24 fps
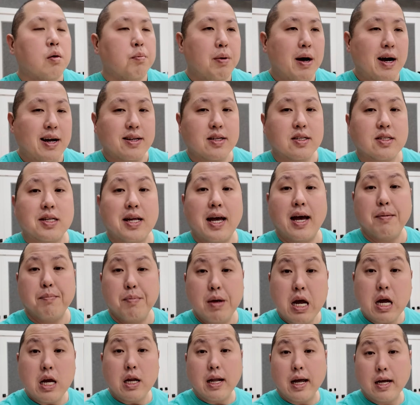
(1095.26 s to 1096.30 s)
But does that
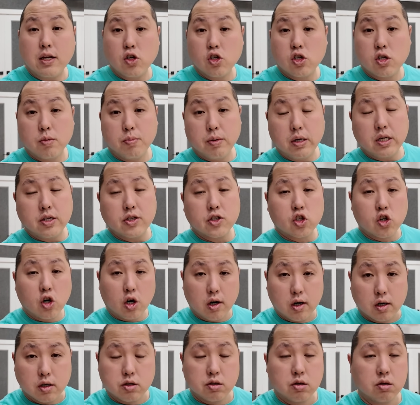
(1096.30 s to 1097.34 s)
mean that you should be
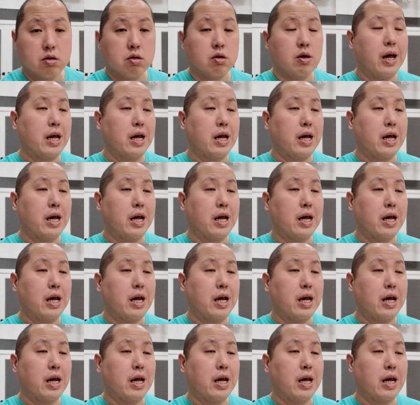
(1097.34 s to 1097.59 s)
discouraged